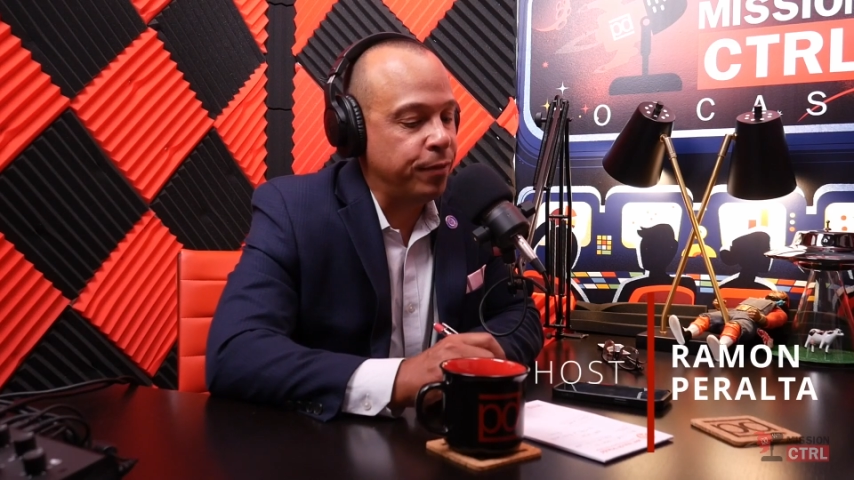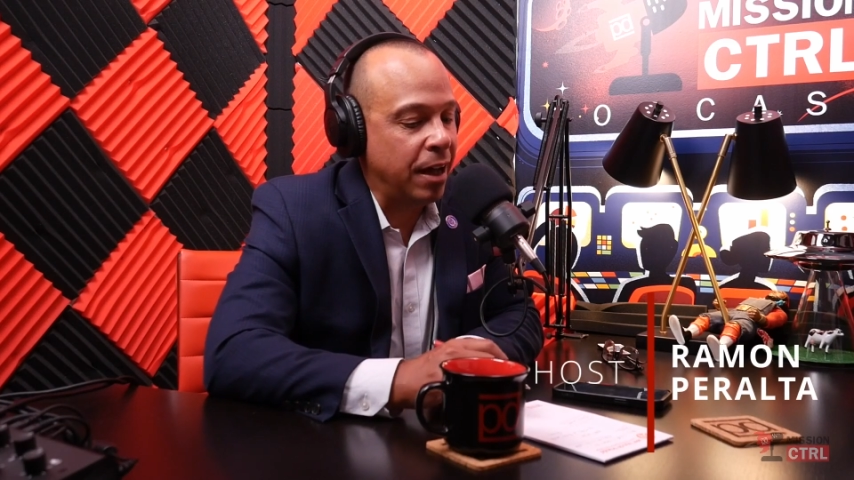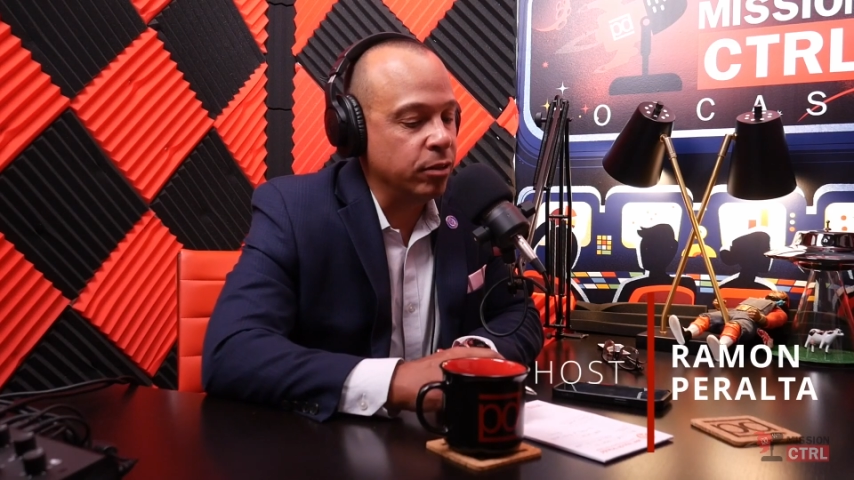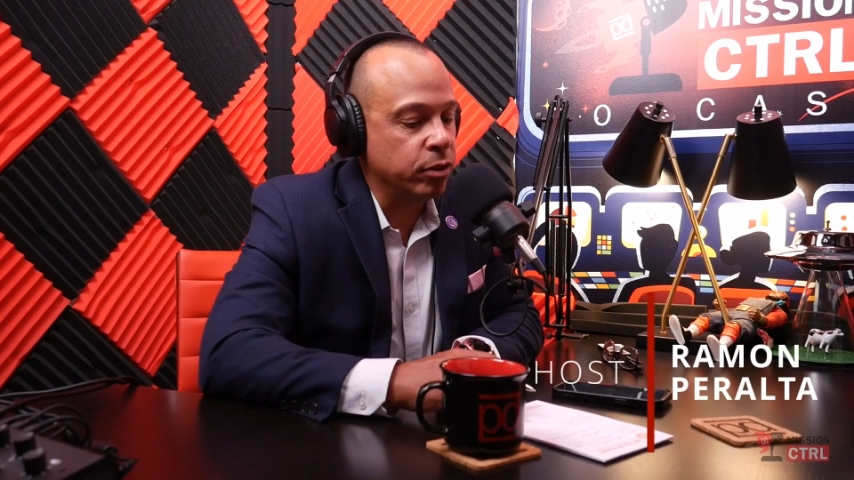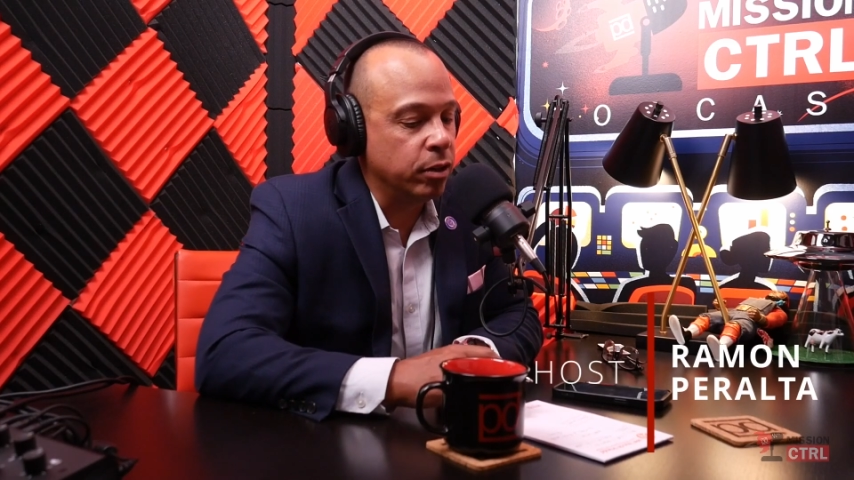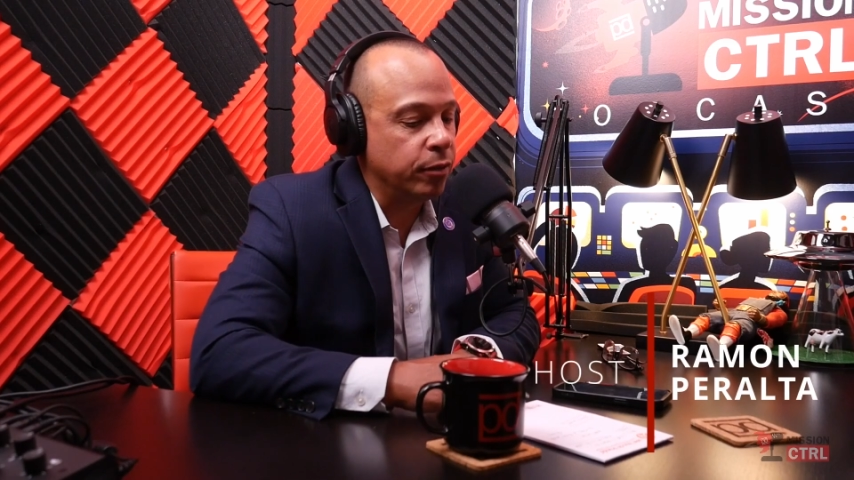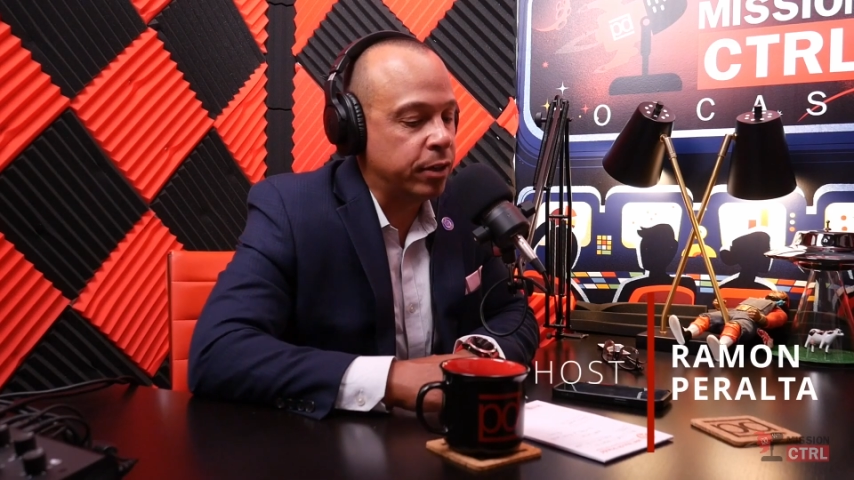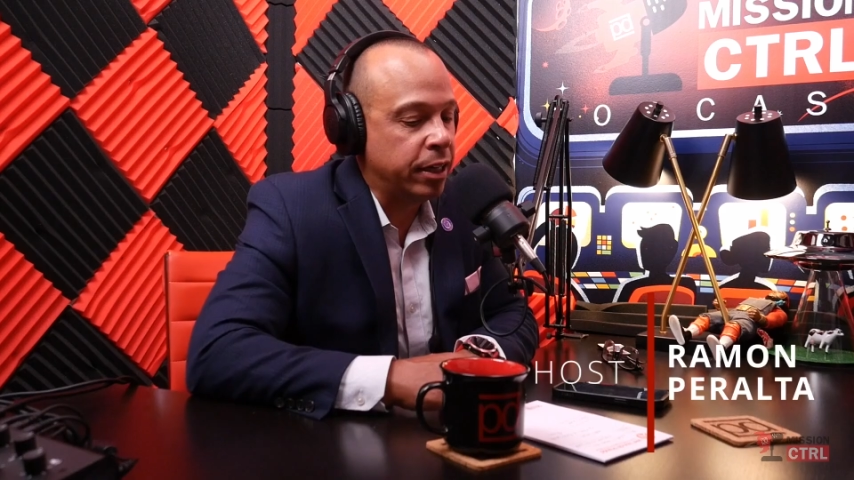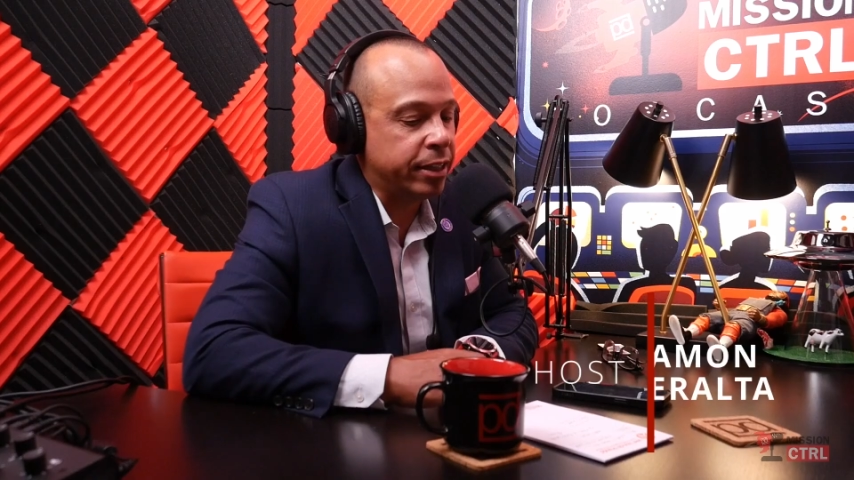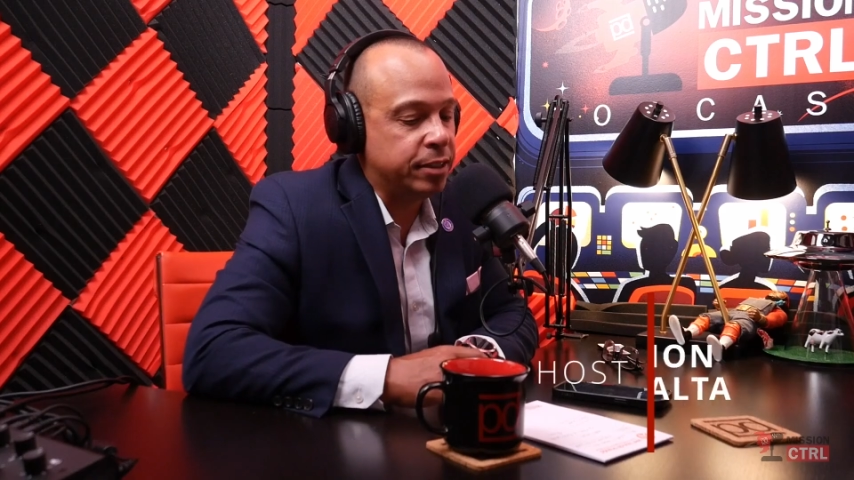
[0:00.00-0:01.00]
founder of
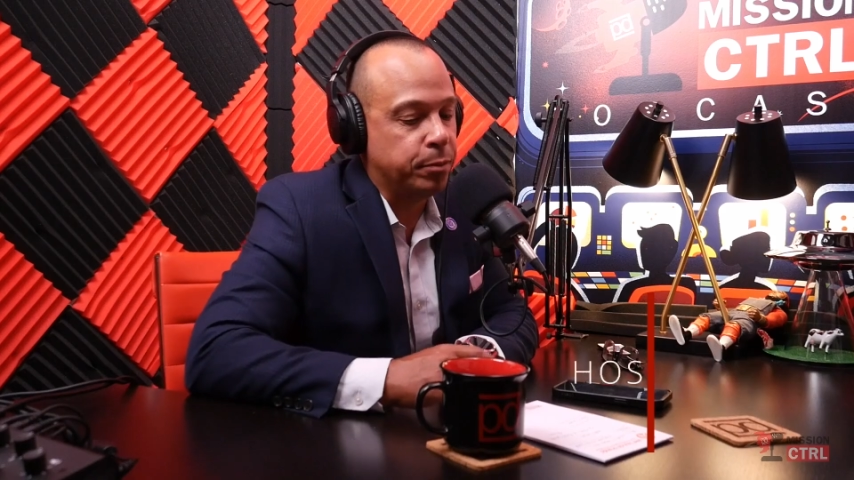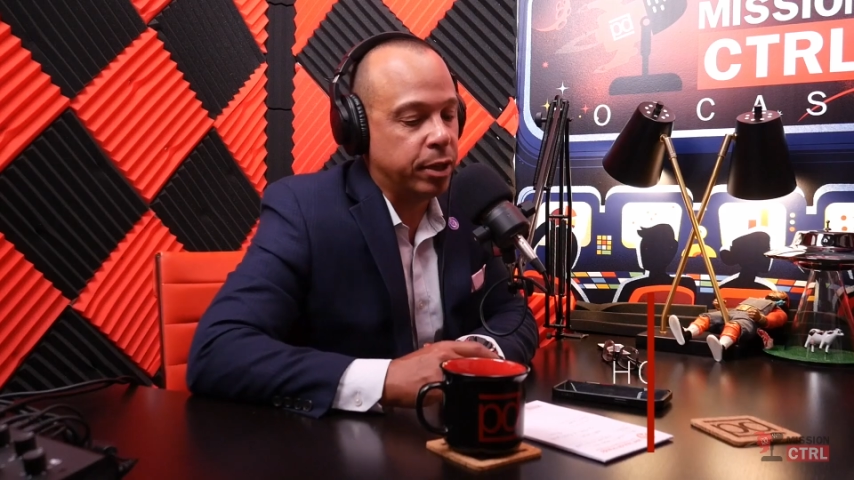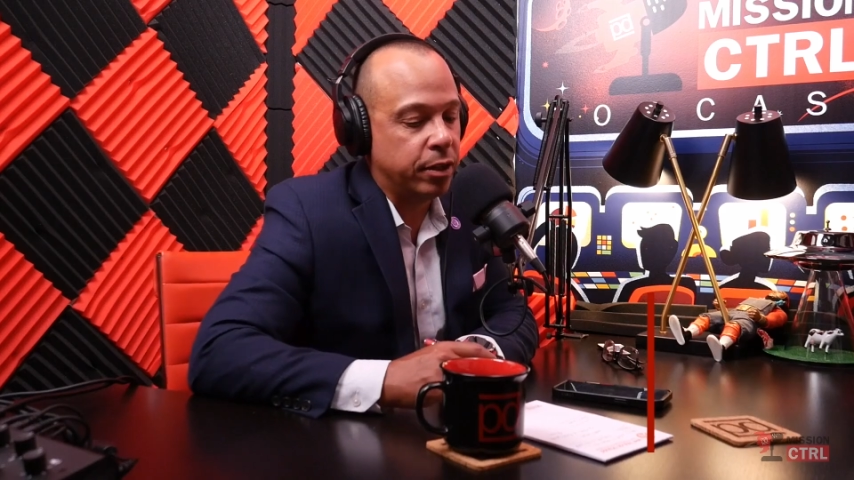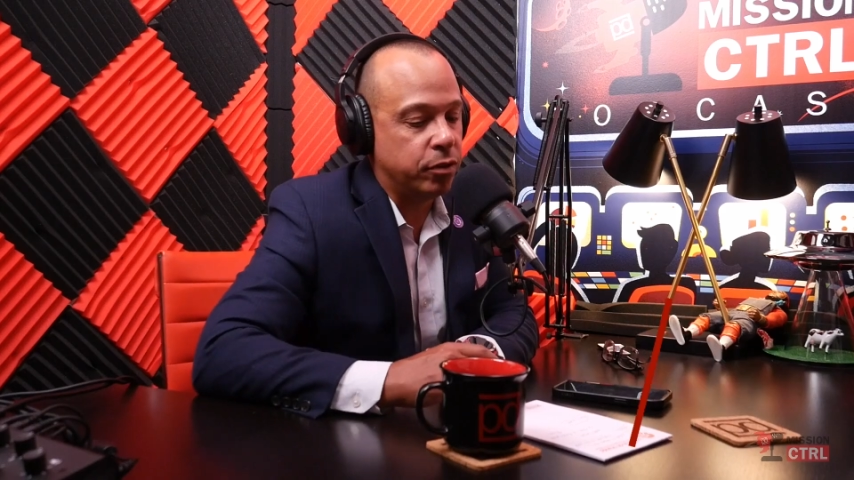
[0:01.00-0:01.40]
Kicksmith